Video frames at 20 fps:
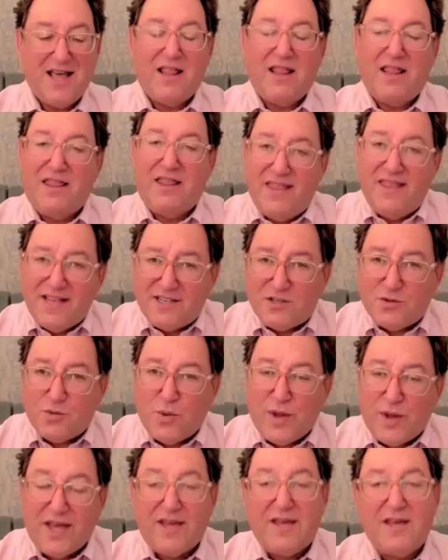This
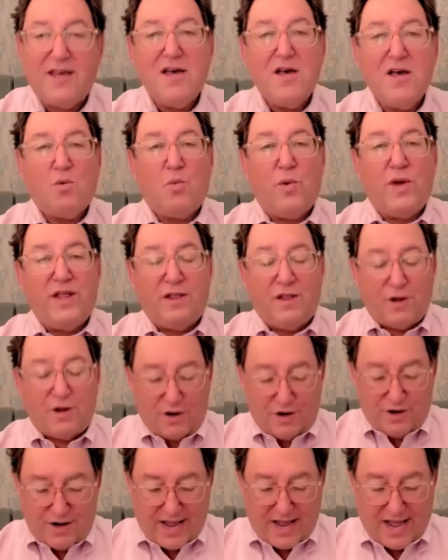week, we
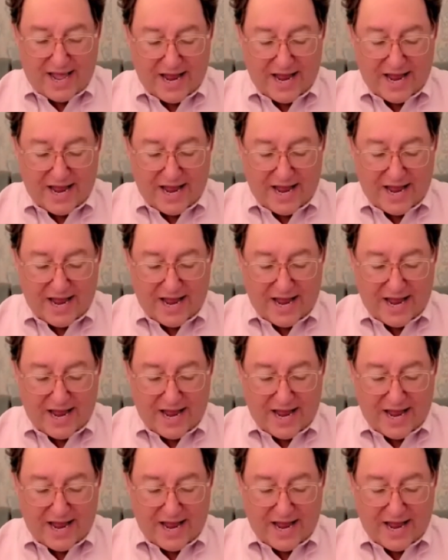learn